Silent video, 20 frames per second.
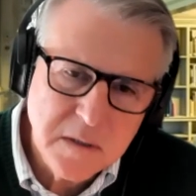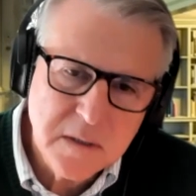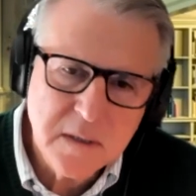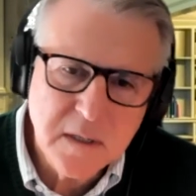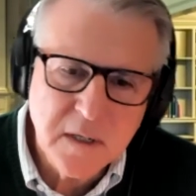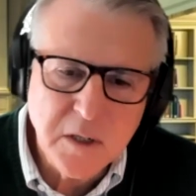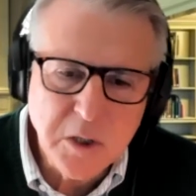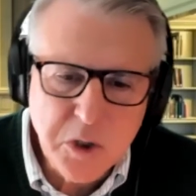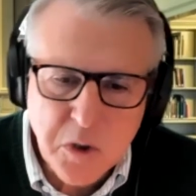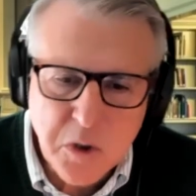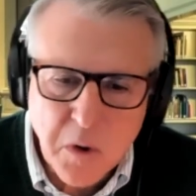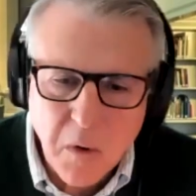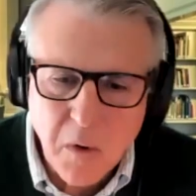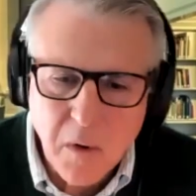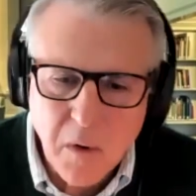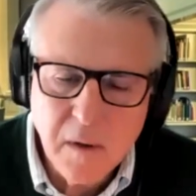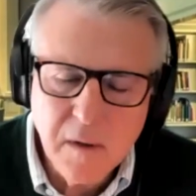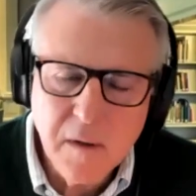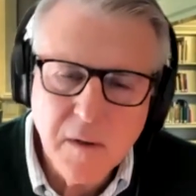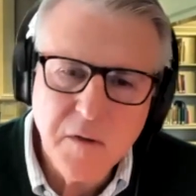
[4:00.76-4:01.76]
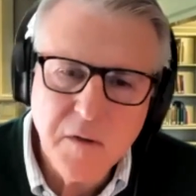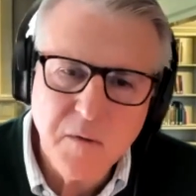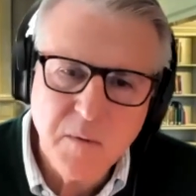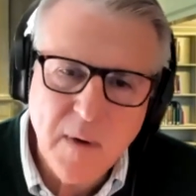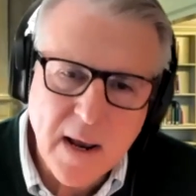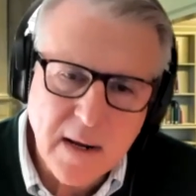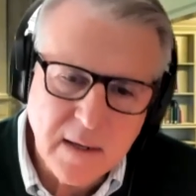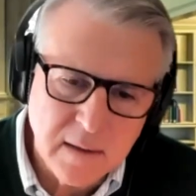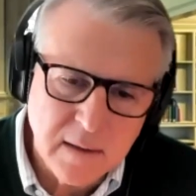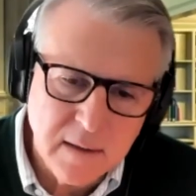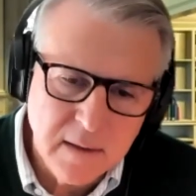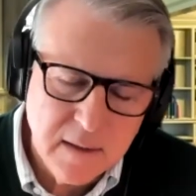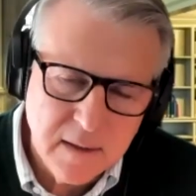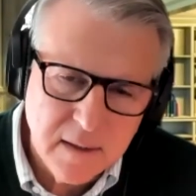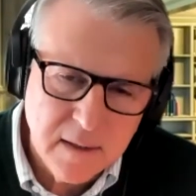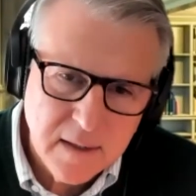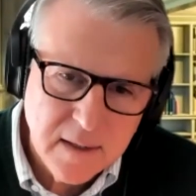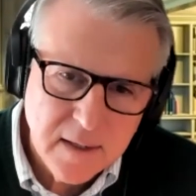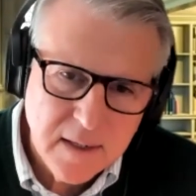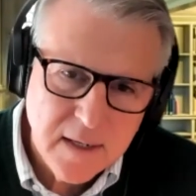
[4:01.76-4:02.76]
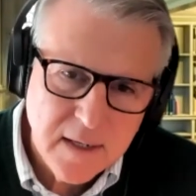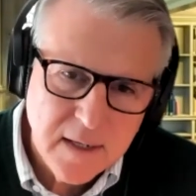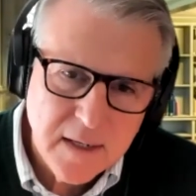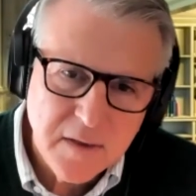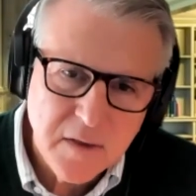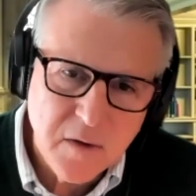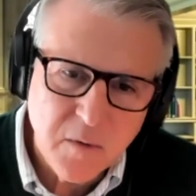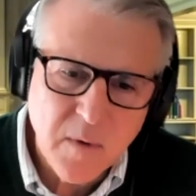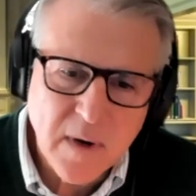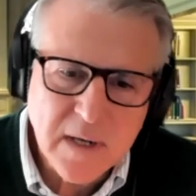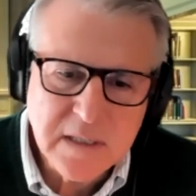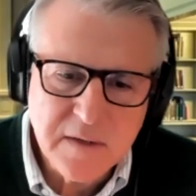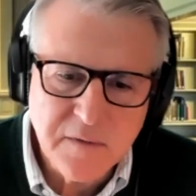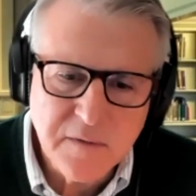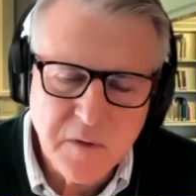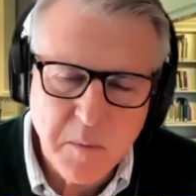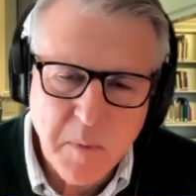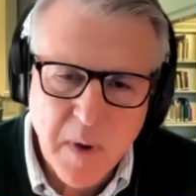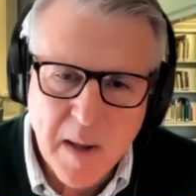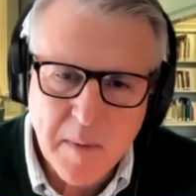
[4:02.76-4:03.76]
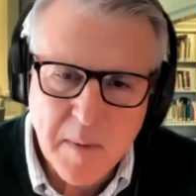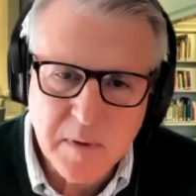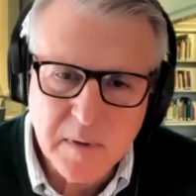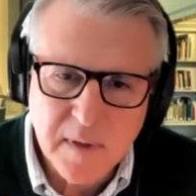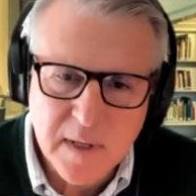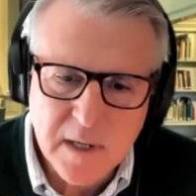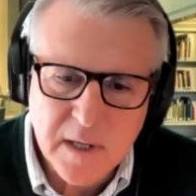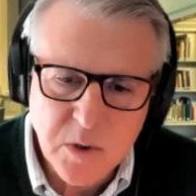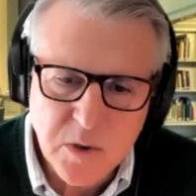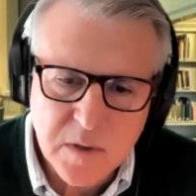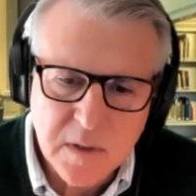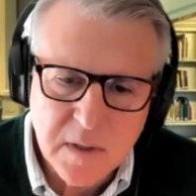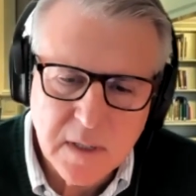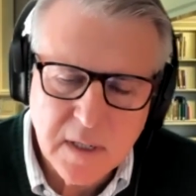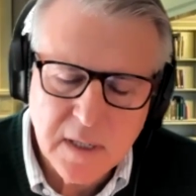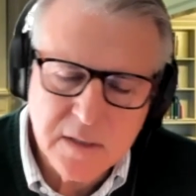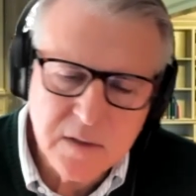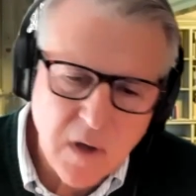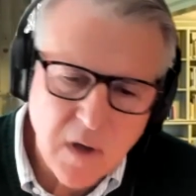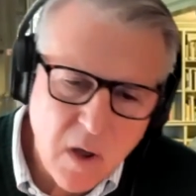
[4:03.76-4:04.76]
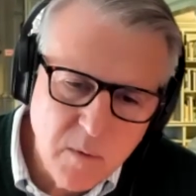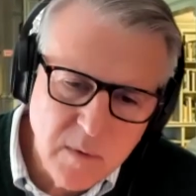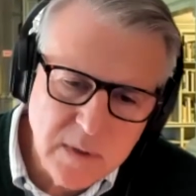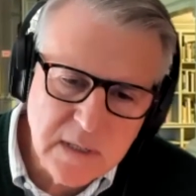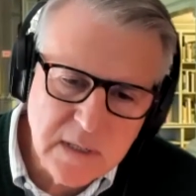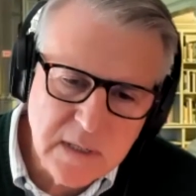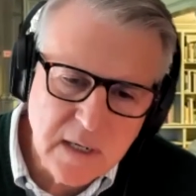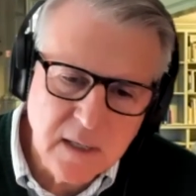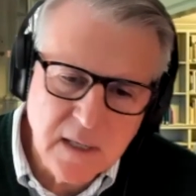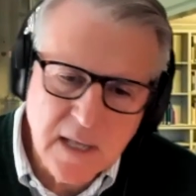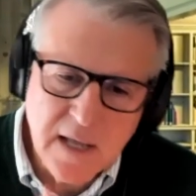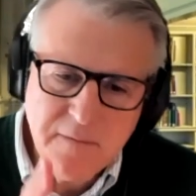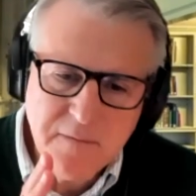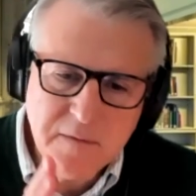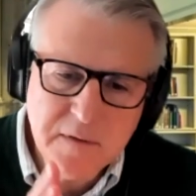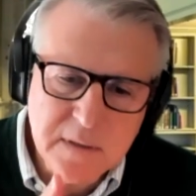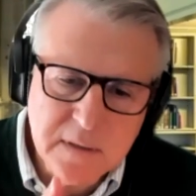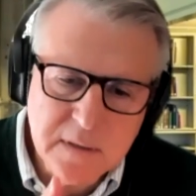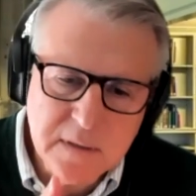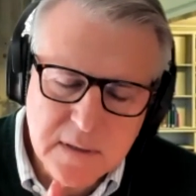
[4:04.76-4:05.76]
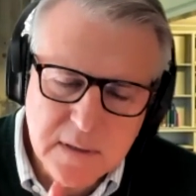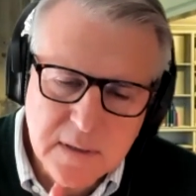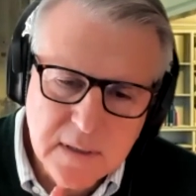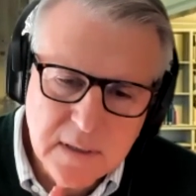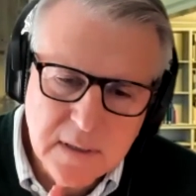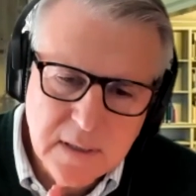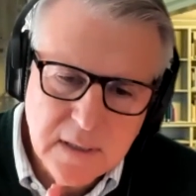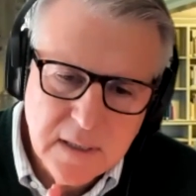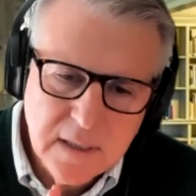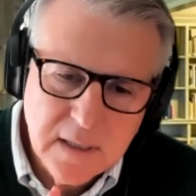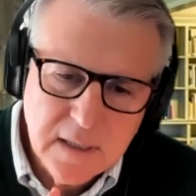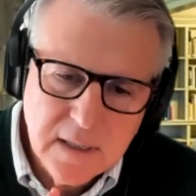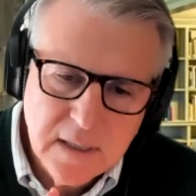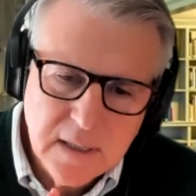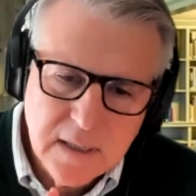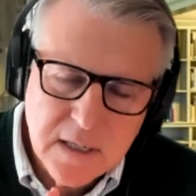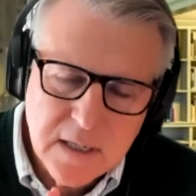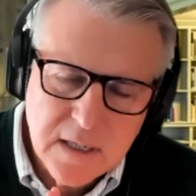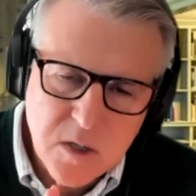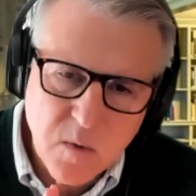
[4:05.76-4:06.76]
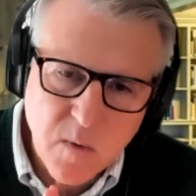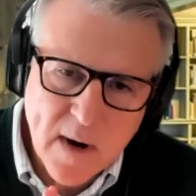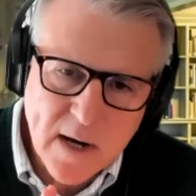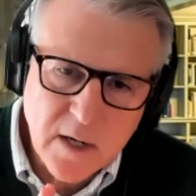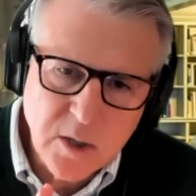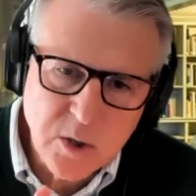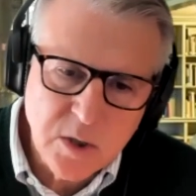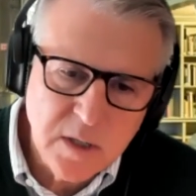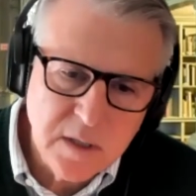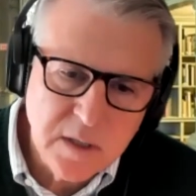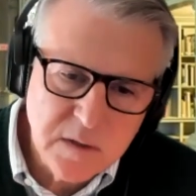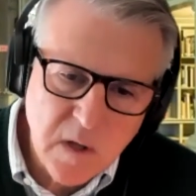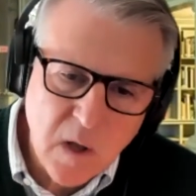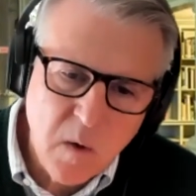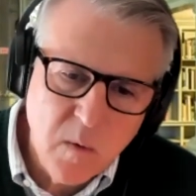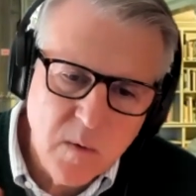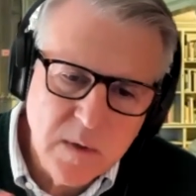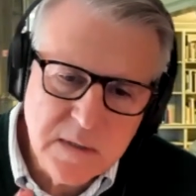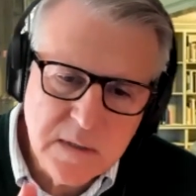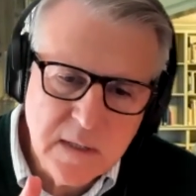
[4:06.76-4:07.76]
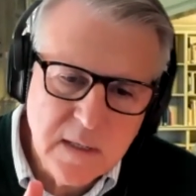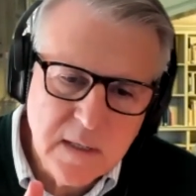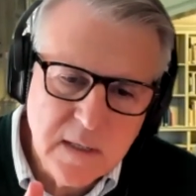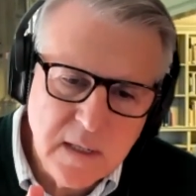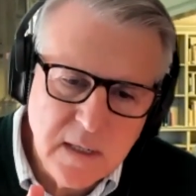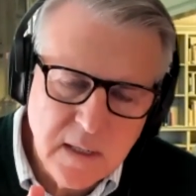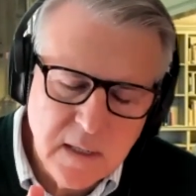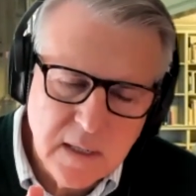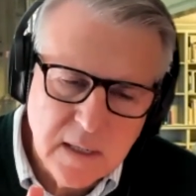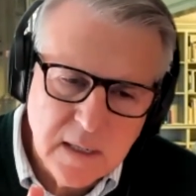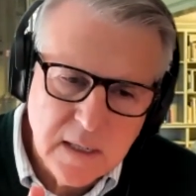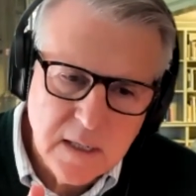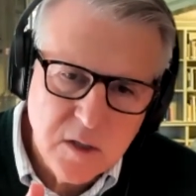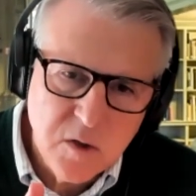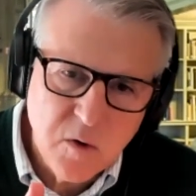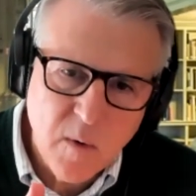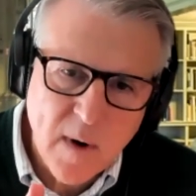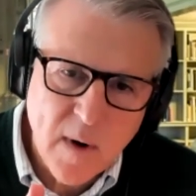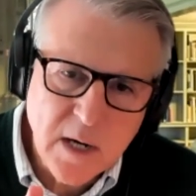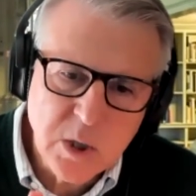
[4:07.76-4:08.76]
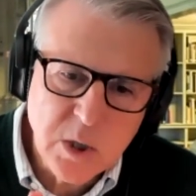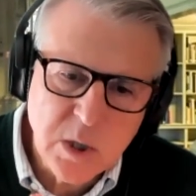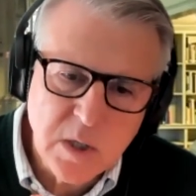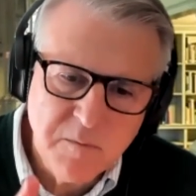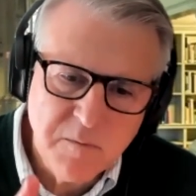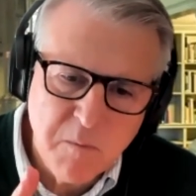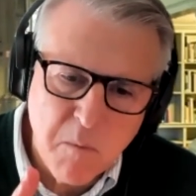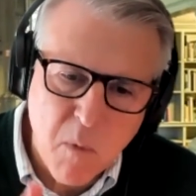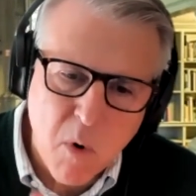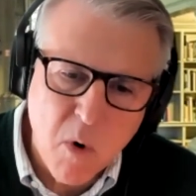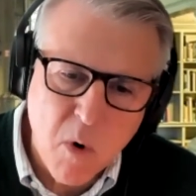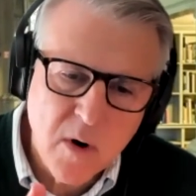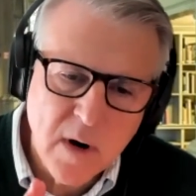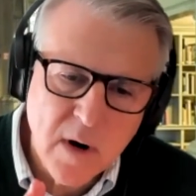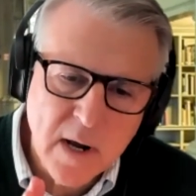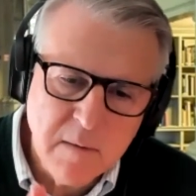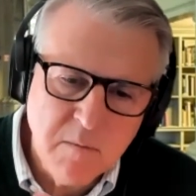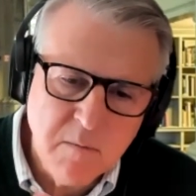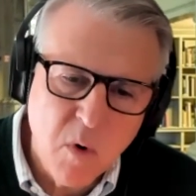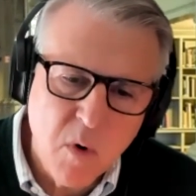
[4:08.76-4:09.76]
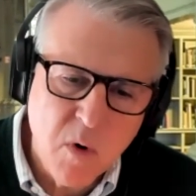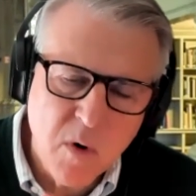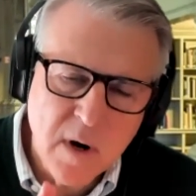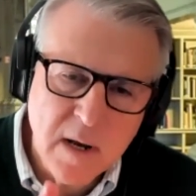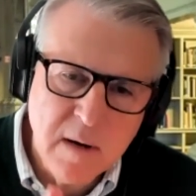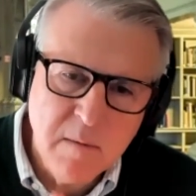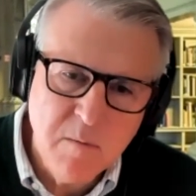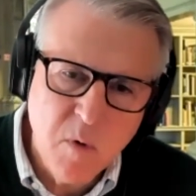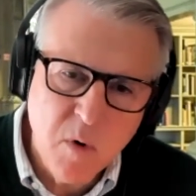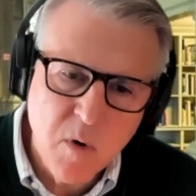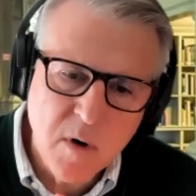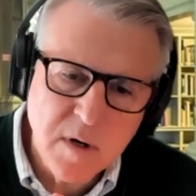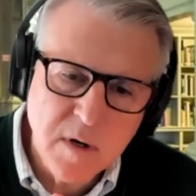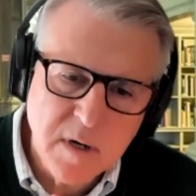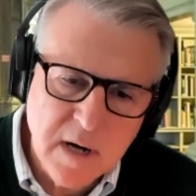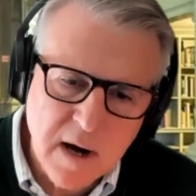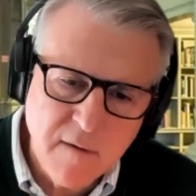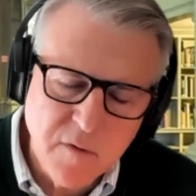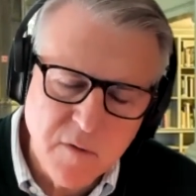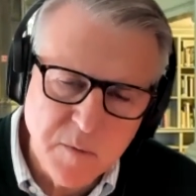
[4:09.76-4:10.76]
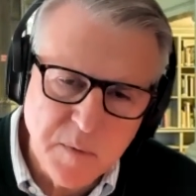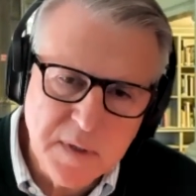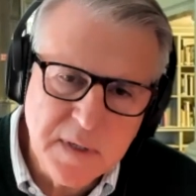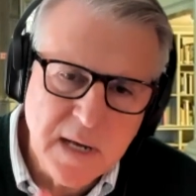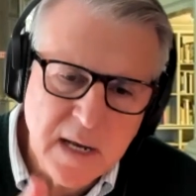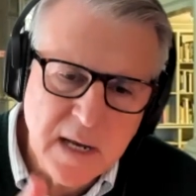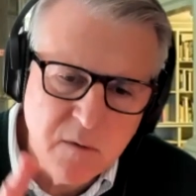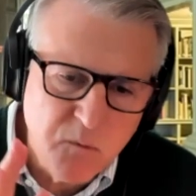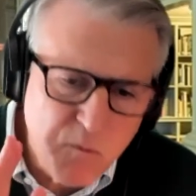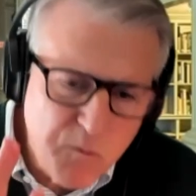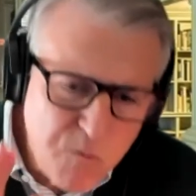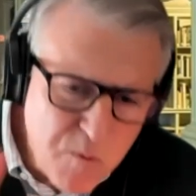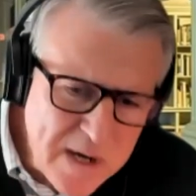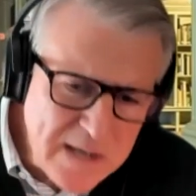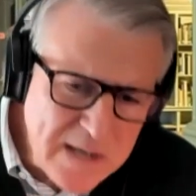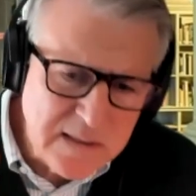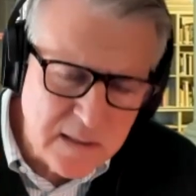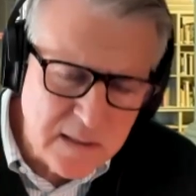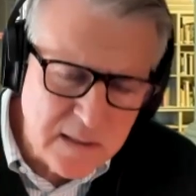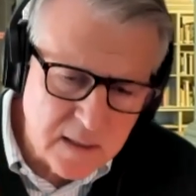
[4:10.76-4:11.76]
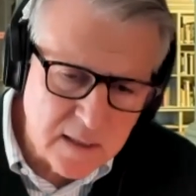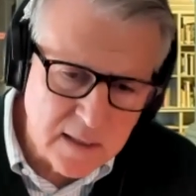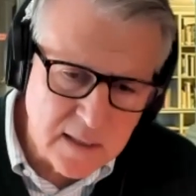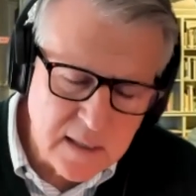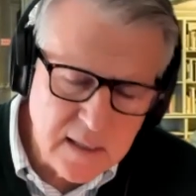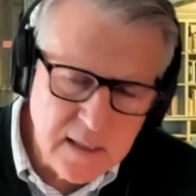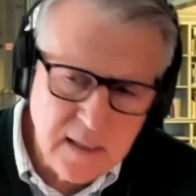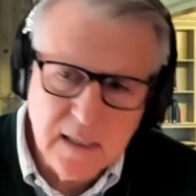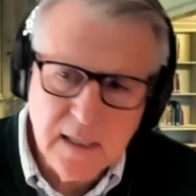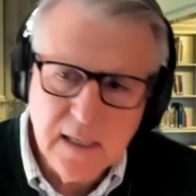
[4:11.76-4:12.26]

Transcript: cajole, threaten the rest of the population. It's always in a leftist direction. It's always in the direction of more and more and more government. And recently,